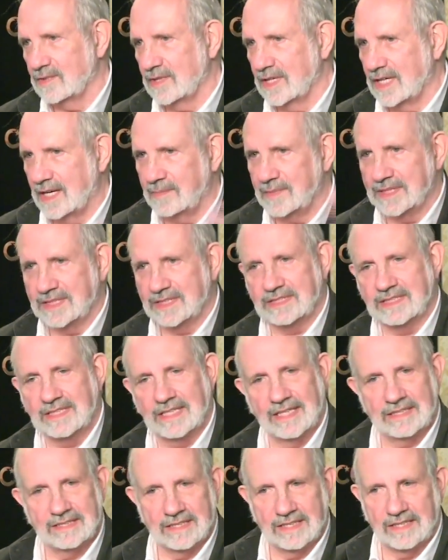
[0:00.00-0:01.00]
So when I'm on a
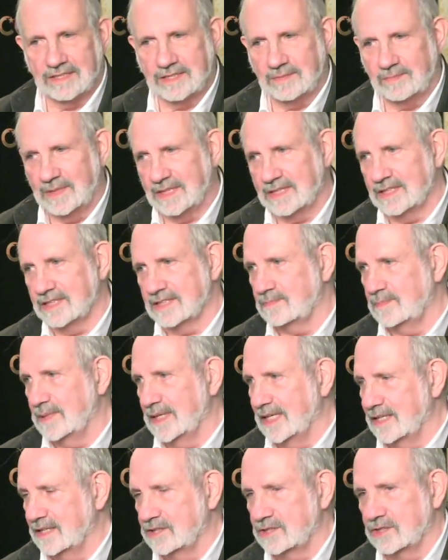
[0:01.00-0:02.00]
set and they're speaking
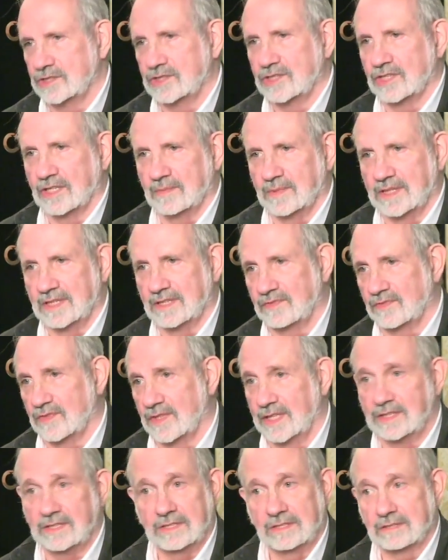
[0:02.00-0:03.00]
Spanish or German or
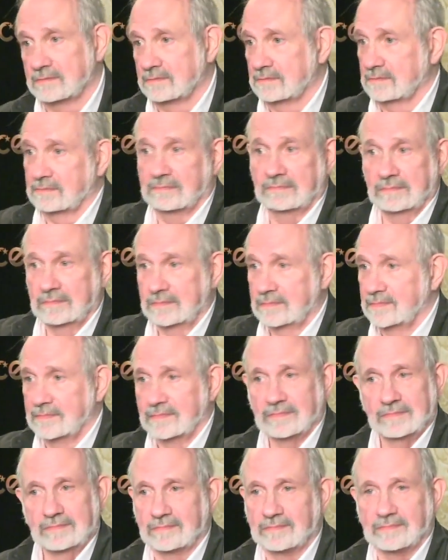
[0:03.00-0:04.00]
French,
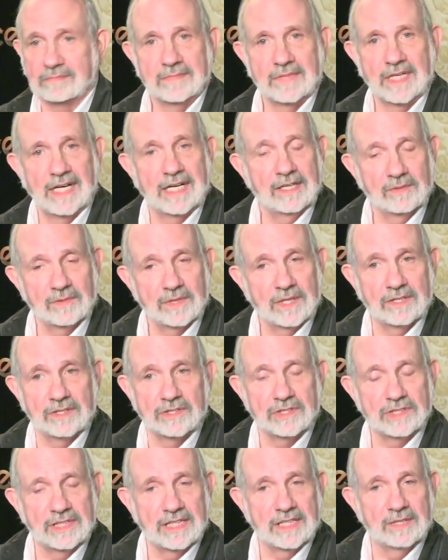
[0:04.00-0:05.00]
I don't
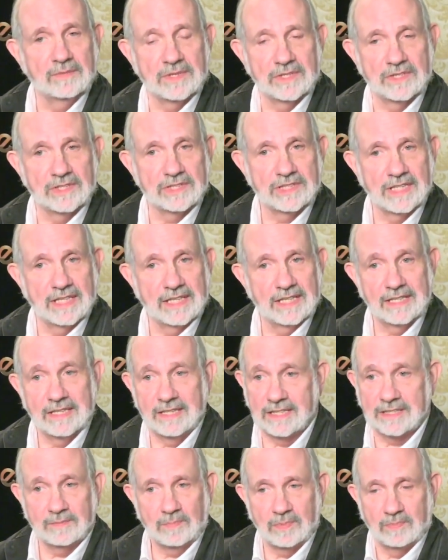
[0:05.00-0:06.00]
understand what they're
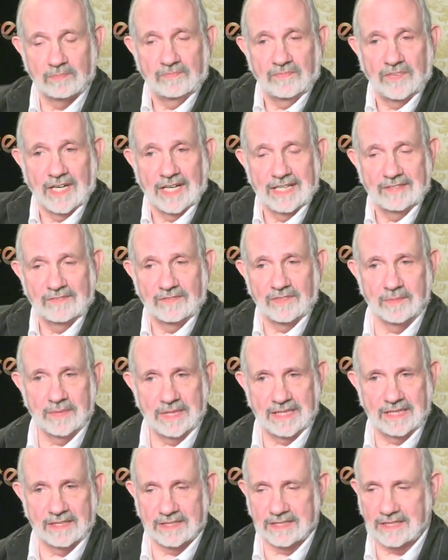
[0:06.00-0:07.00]
saying, and it's fine for
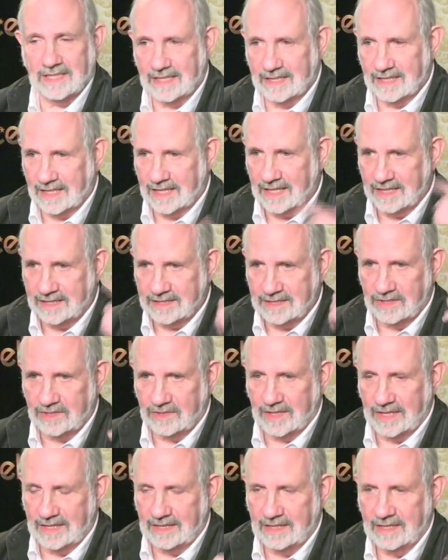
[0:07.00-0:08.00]
me because I can
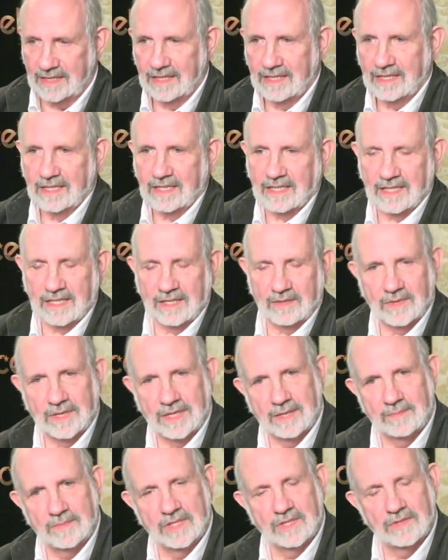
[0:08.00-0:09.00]
concentrate on
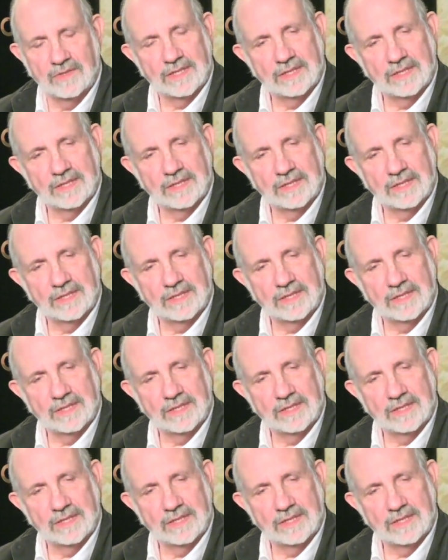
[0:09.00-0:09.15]
what I'm